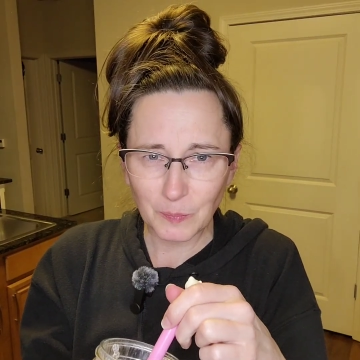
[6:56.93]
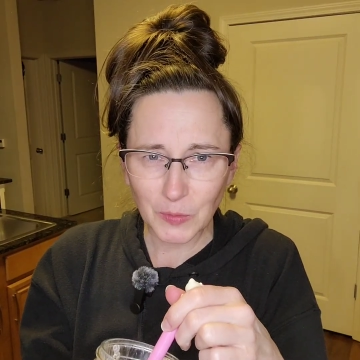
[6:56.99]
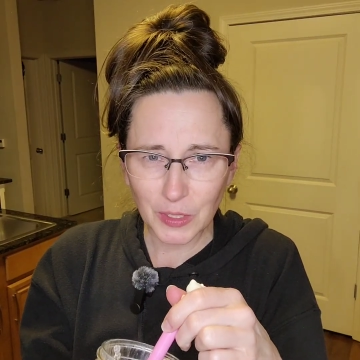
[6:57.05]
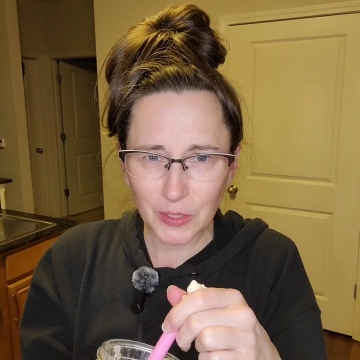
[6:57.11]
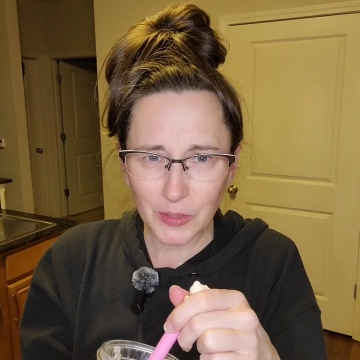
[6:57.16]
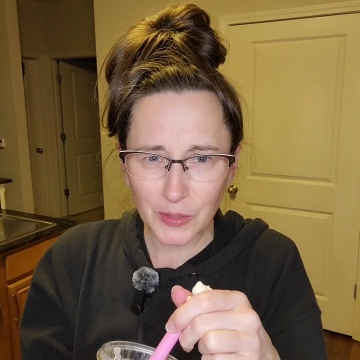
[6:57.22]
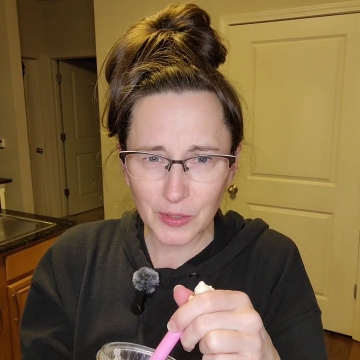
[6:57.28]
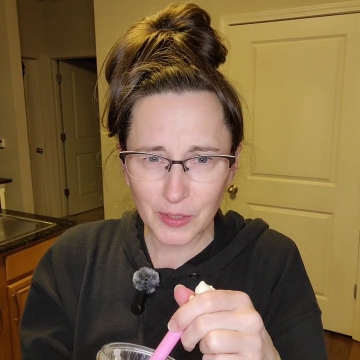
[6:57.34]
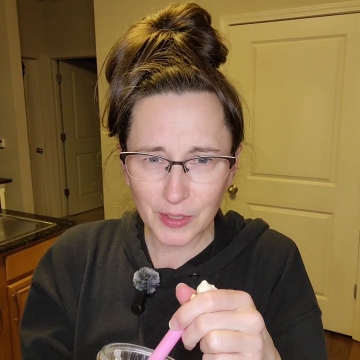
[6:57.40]

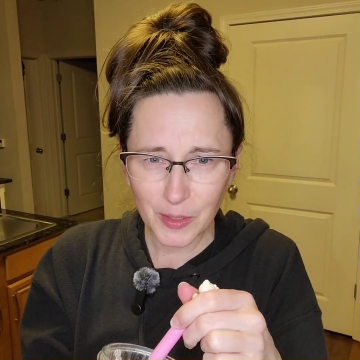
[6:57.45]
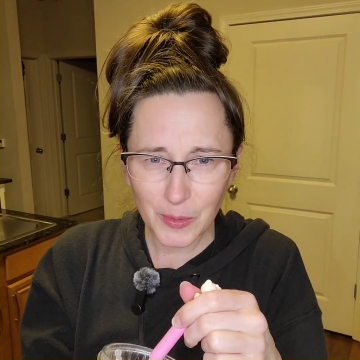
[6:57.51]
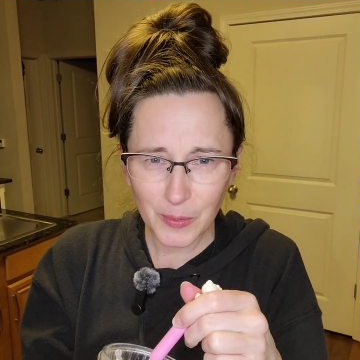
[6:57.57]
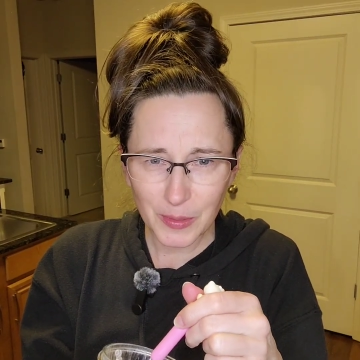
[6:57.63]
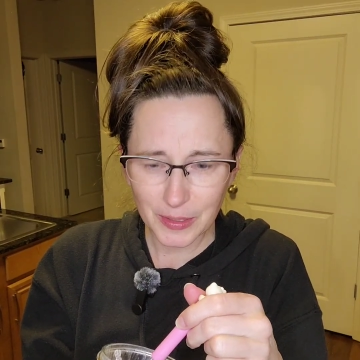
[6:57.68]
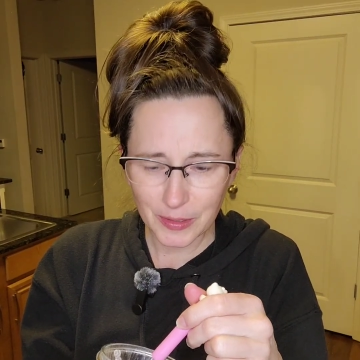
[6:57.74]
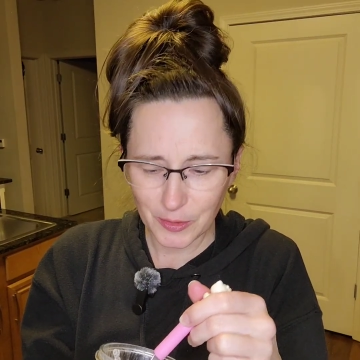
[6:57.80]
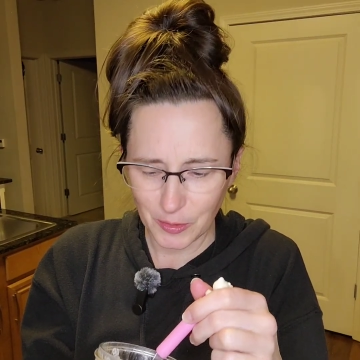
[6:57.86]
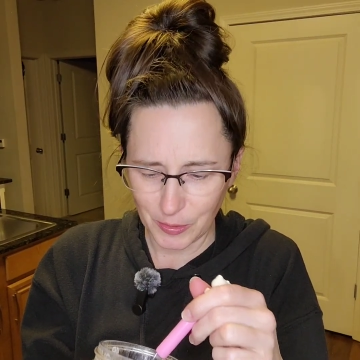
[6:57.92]
It's so
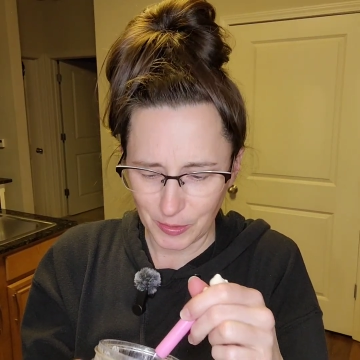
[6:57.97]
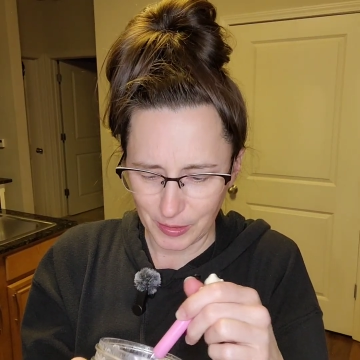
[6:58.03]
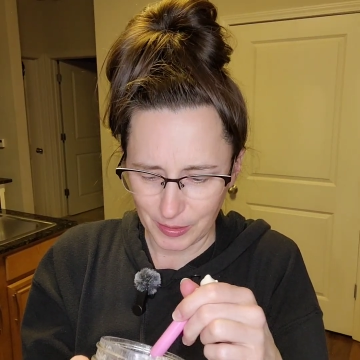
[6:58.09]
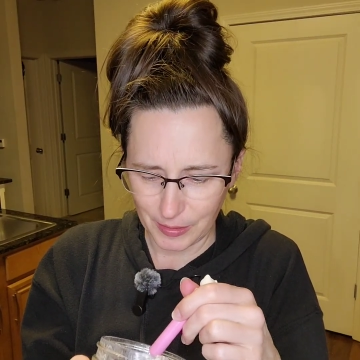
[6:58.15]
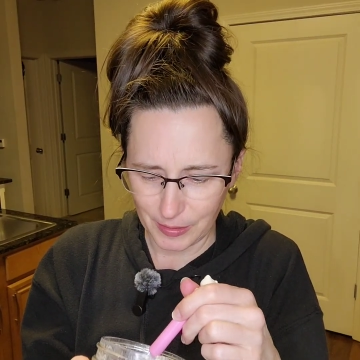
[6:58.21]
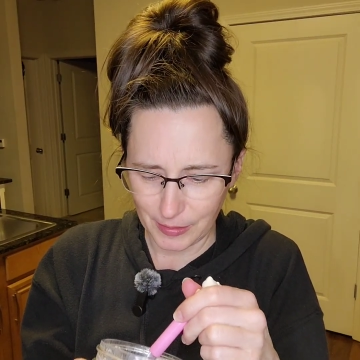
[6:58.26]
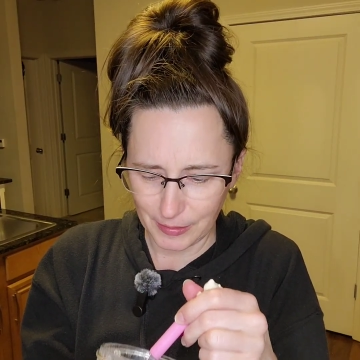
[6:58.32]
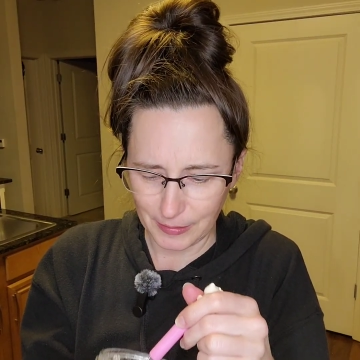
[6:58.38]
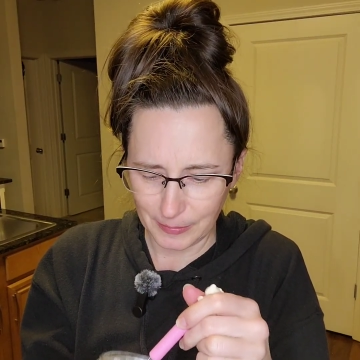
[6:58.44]

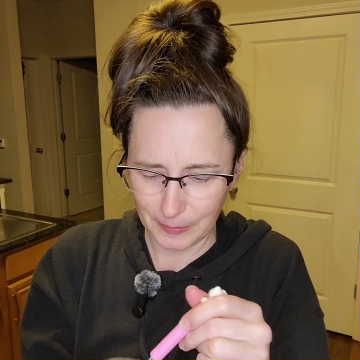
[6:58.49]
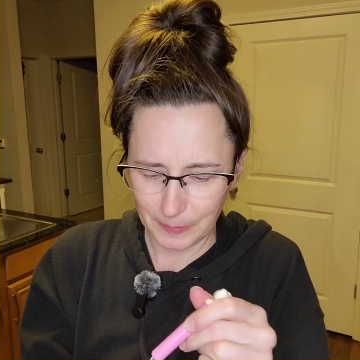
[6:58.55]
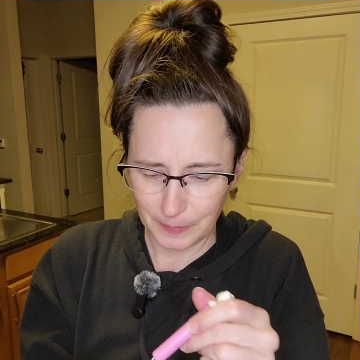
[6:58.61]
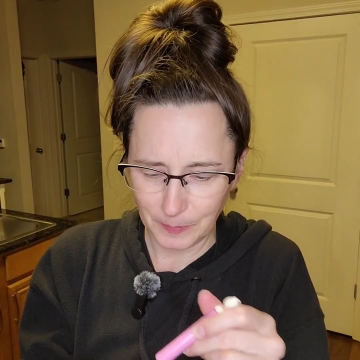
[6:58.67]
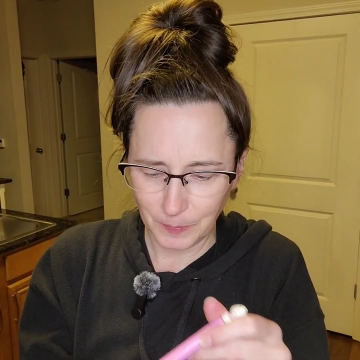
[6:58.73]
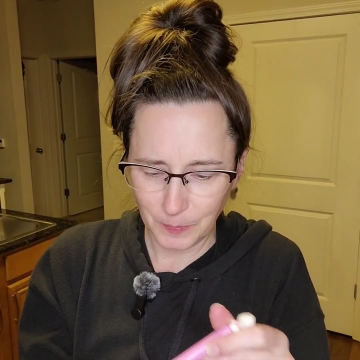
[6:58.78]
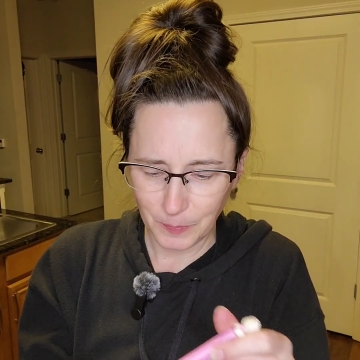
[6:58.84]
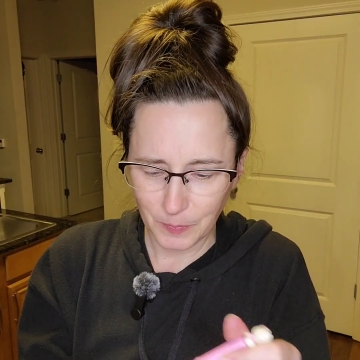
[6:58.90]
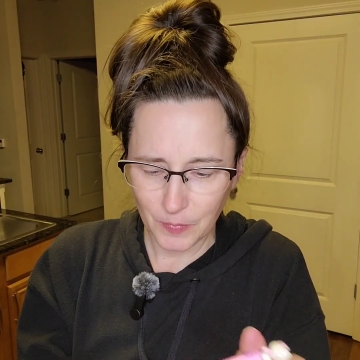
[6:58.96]
interesting.
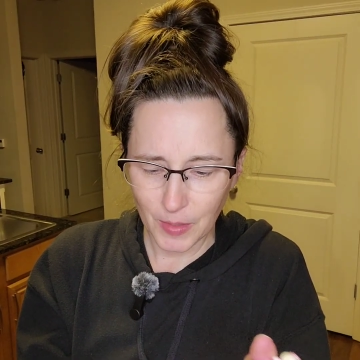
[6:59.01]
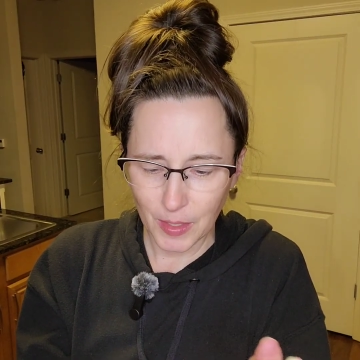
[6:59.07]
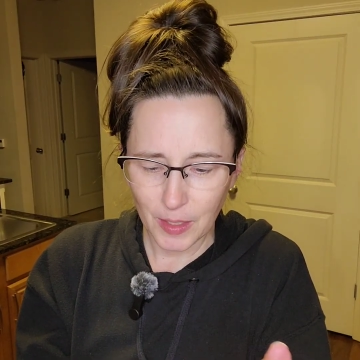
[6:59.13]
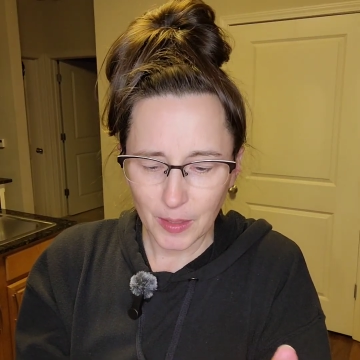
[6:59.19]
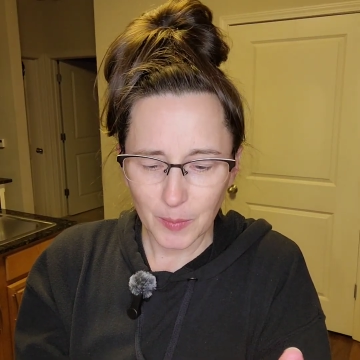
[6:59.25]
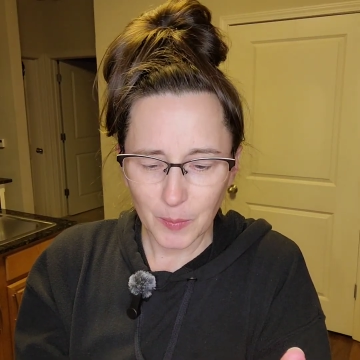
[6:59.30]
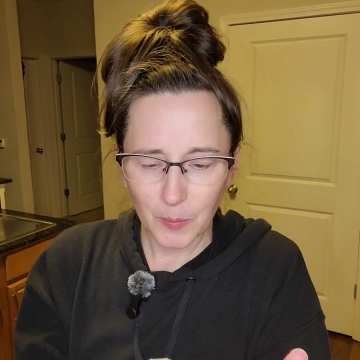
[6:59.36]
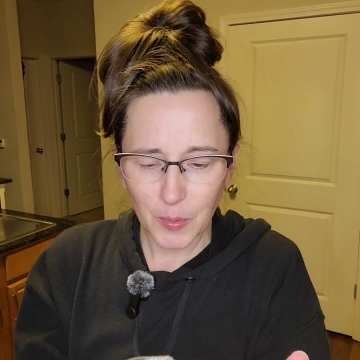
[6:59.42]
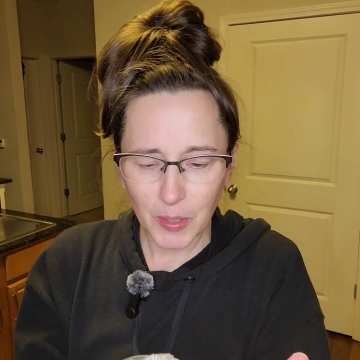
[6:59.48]

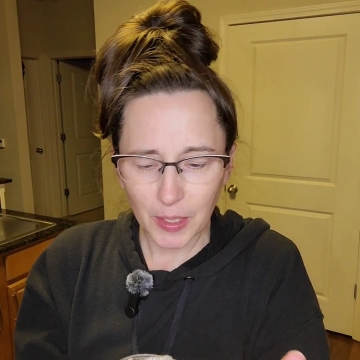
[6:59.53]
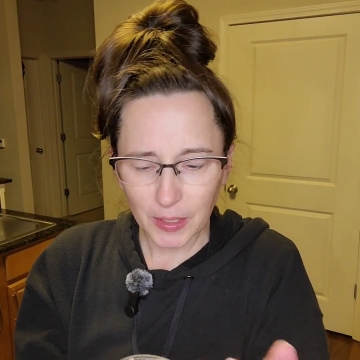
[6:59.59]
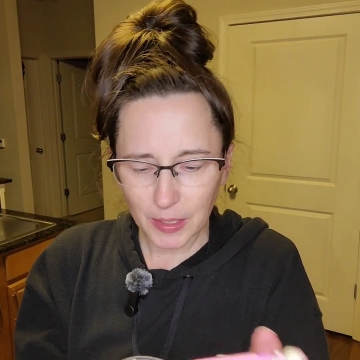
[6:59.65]
But I